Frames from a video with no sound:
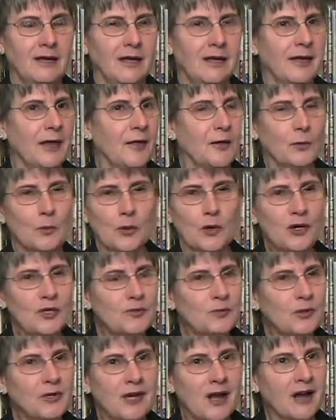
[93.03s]
Now, the
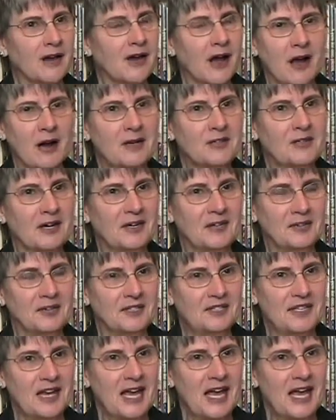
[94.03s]
words were not hard to
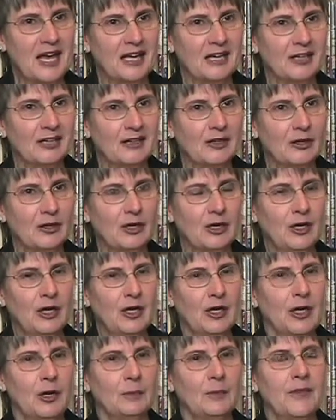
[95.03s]
understand,
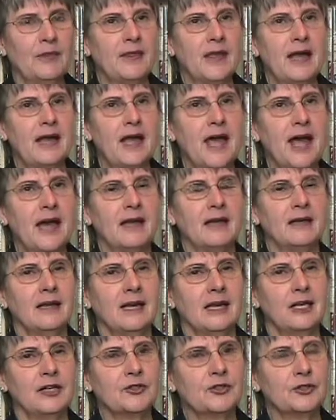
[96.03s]
but they had
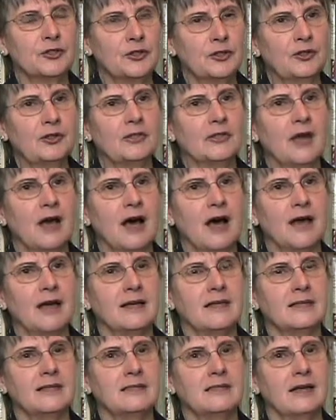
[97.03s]

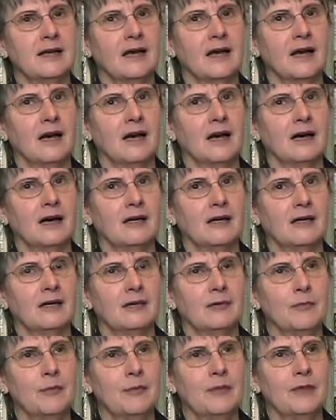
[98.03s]
internalized
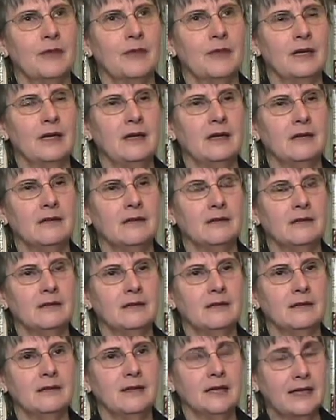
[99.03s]
the
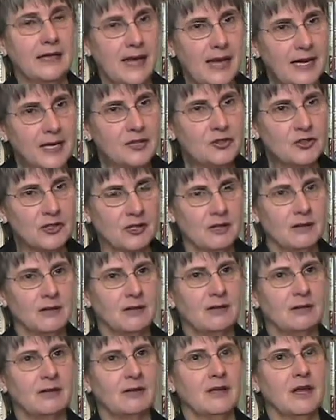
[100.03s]
negation
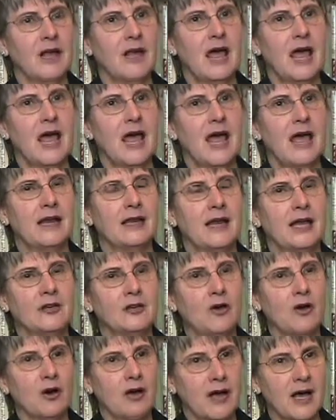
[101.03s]
and had
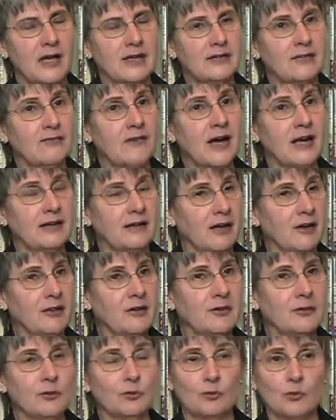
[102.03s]
gone on to find
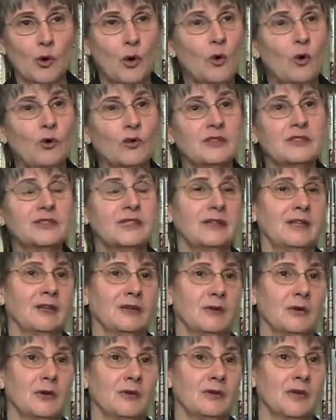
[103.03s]
other roles in
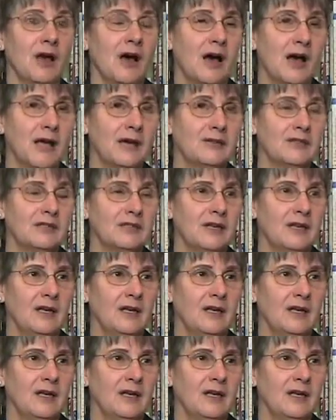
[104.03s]
their own lives.